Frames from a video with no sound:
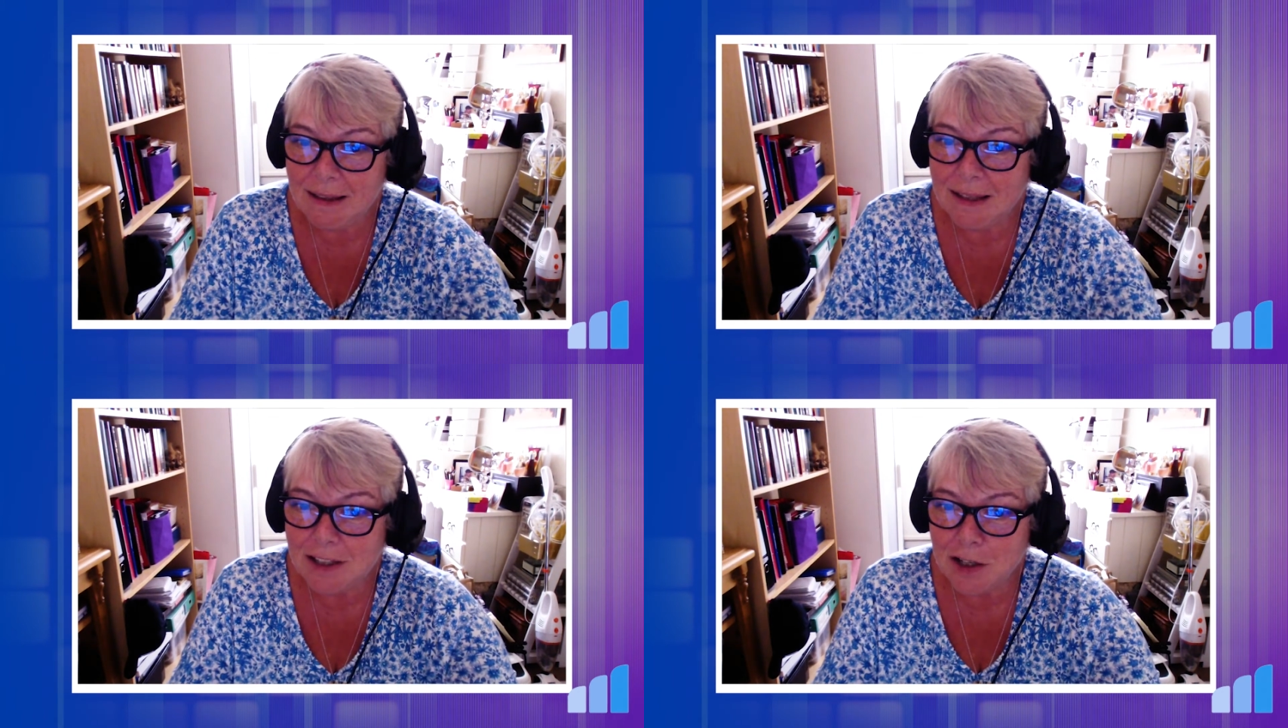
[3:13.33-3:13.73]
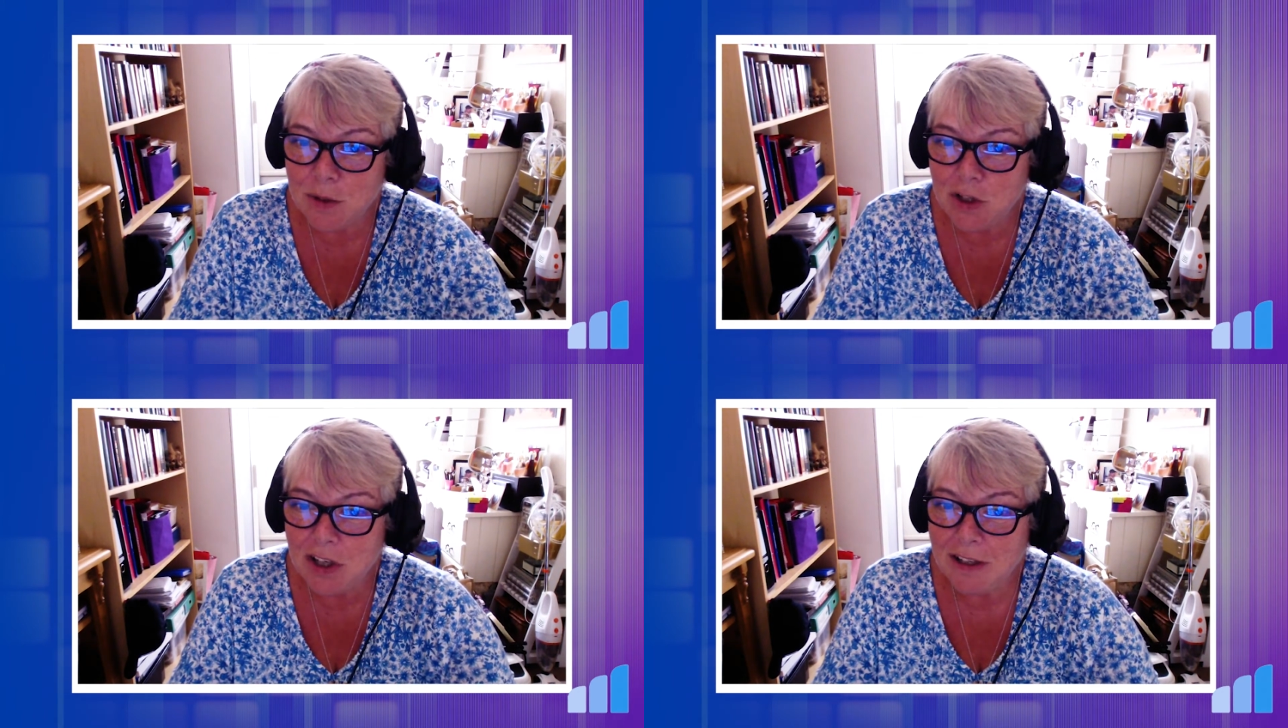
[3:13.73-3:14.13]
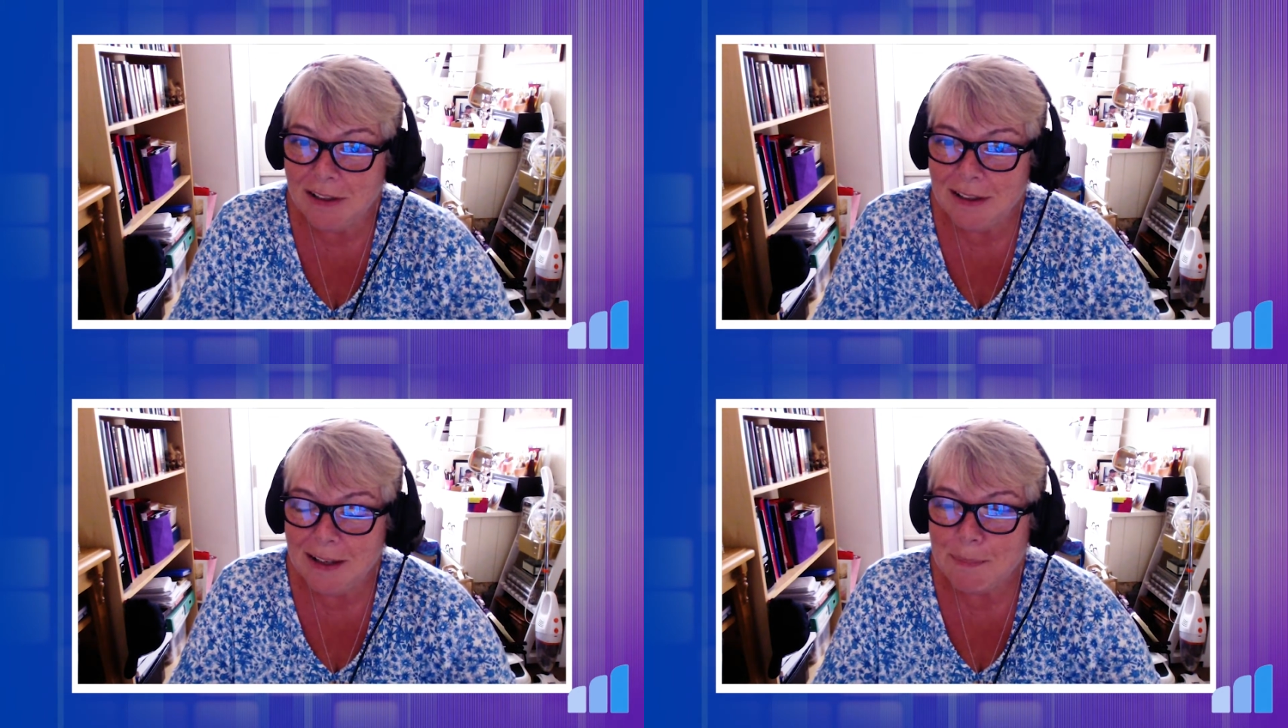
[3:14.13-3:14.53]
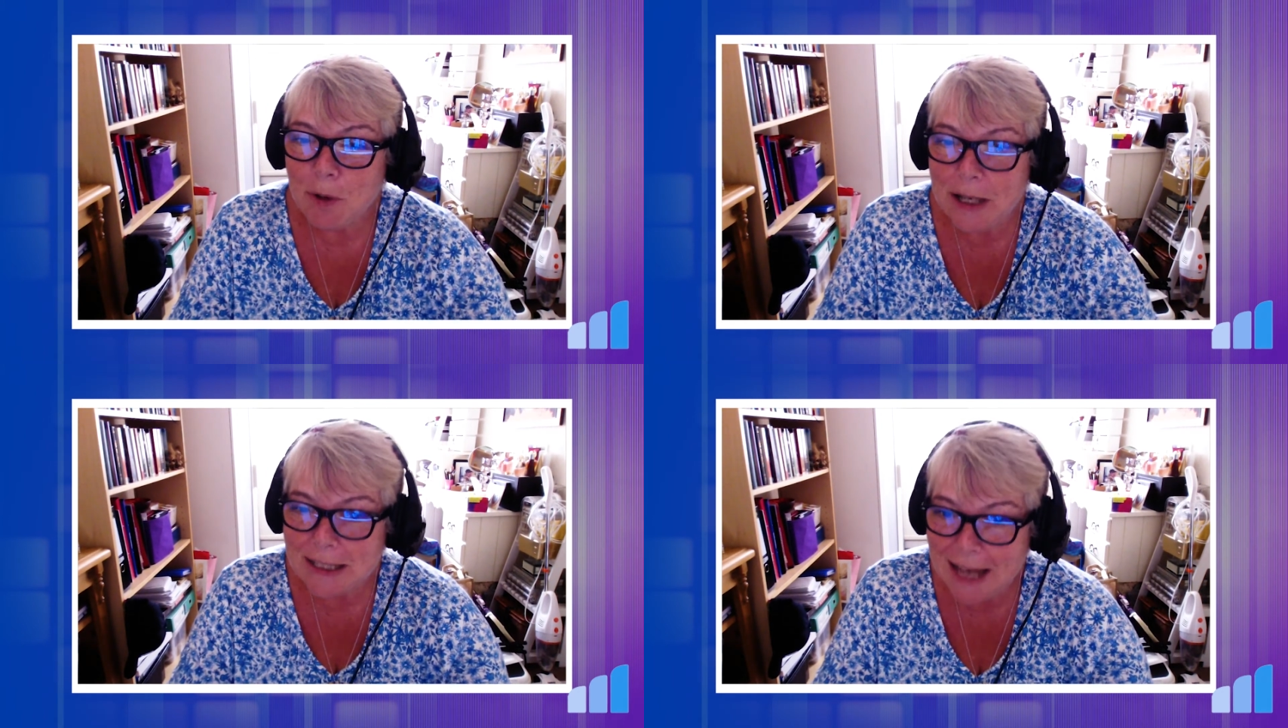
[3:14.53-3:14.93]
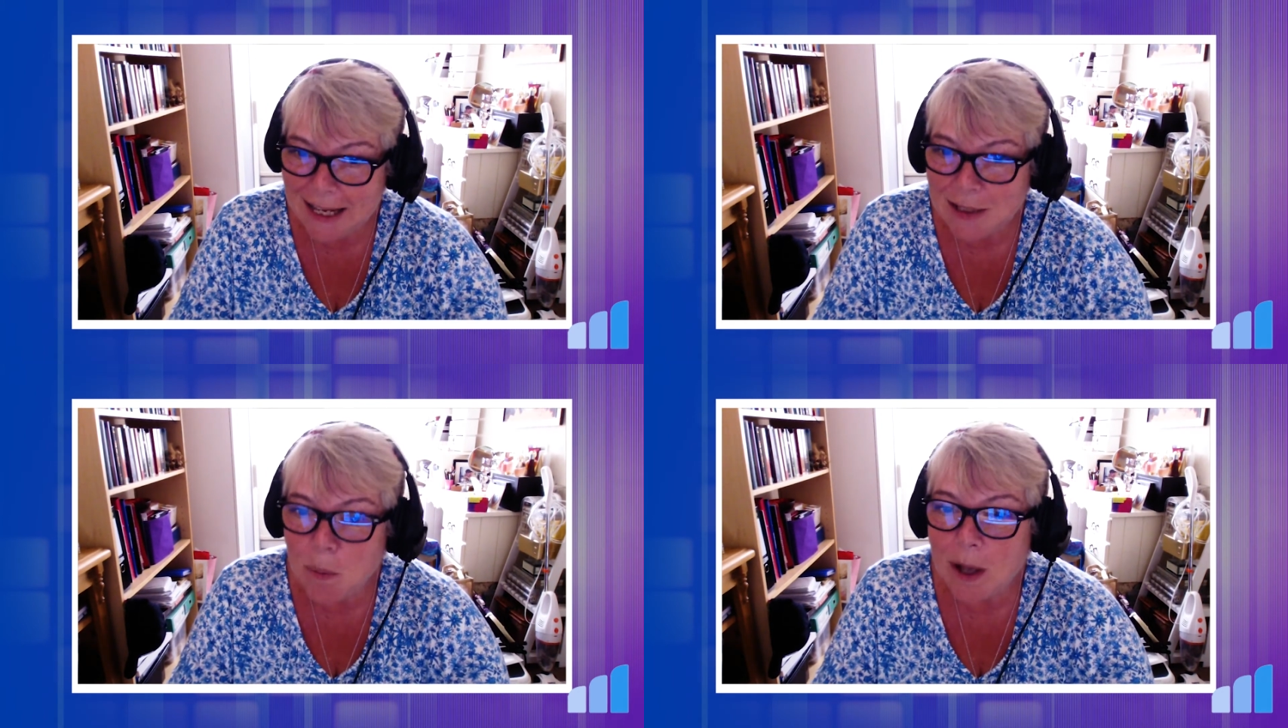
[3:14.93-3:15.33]
the solution, but it
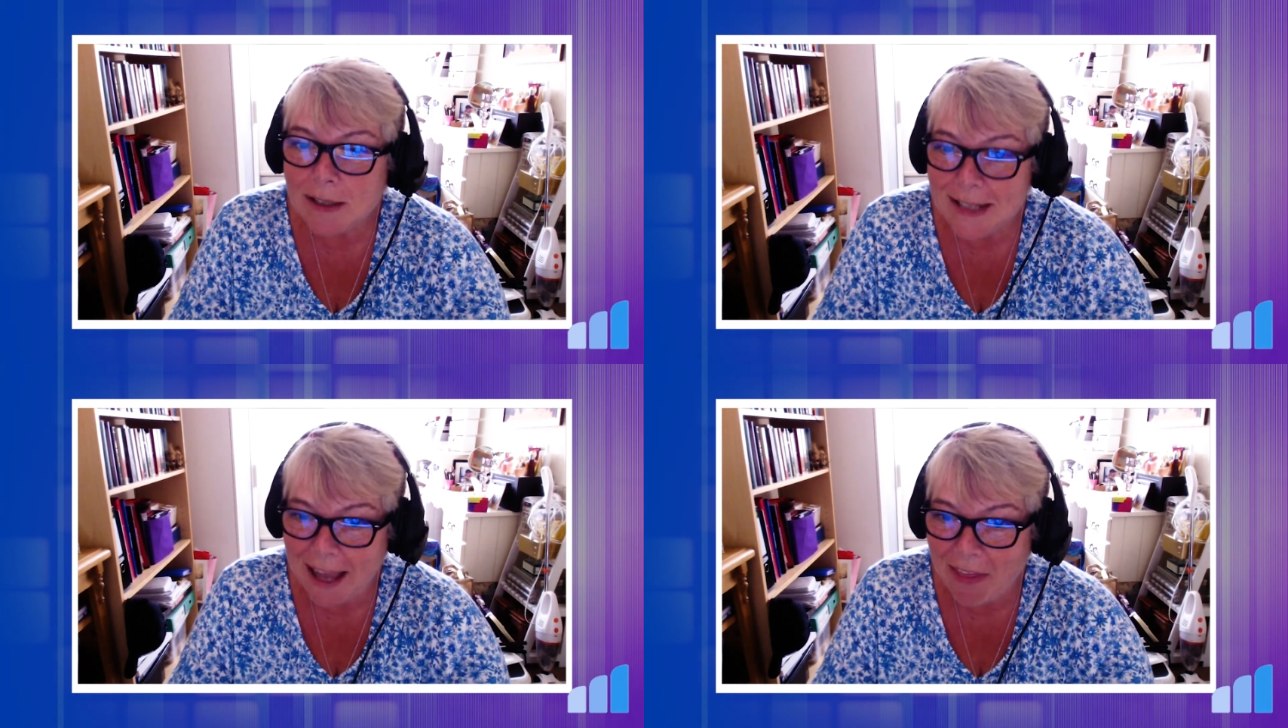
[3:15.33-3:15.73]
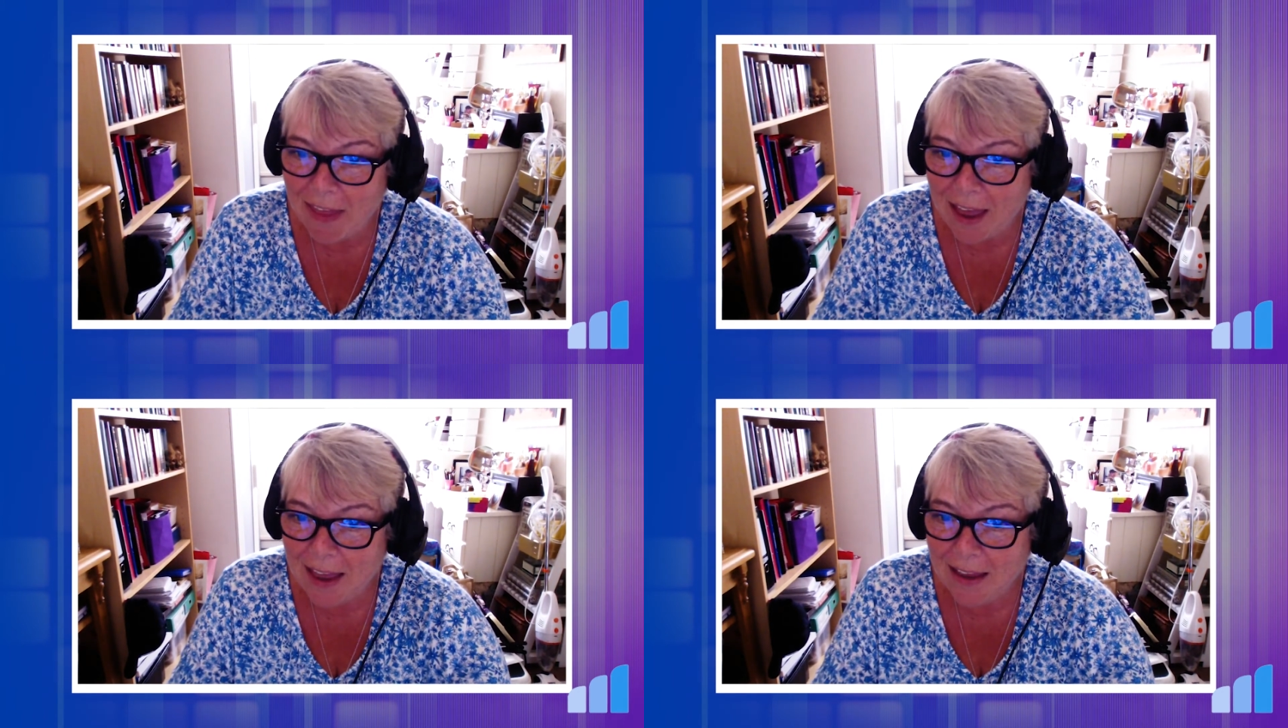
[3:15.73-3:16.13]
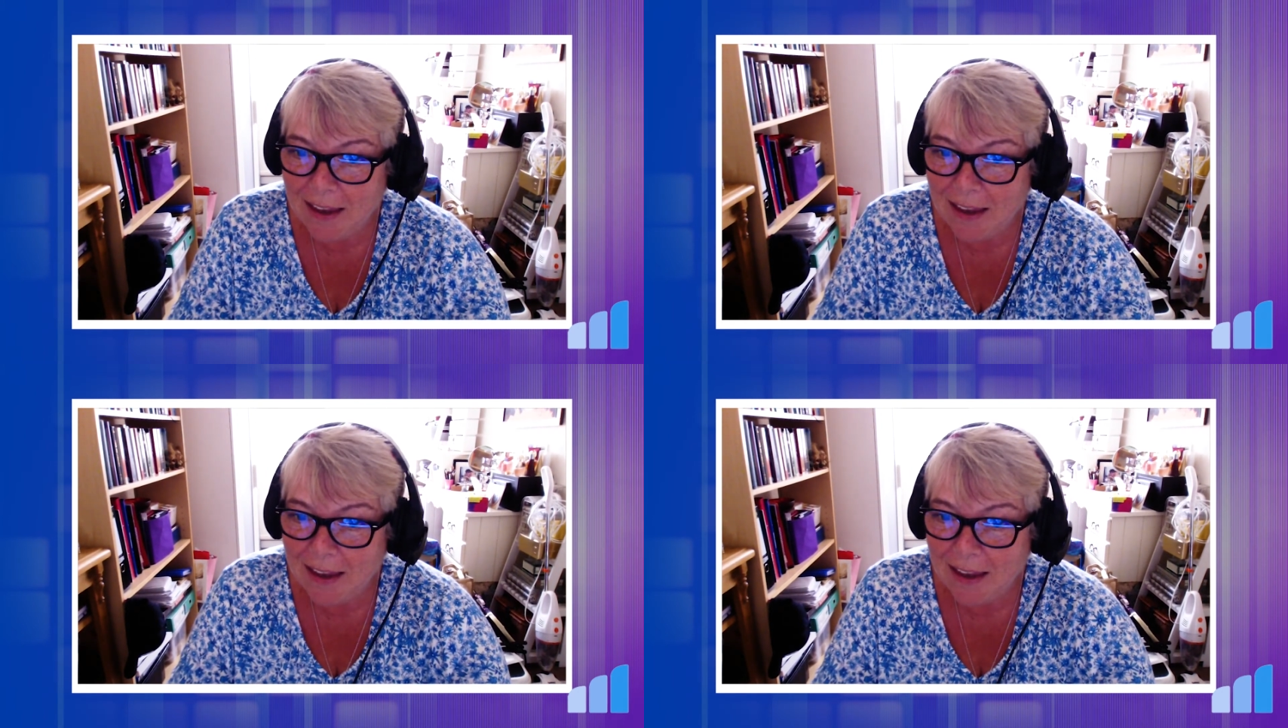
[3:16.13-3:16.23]
takes a while to get there.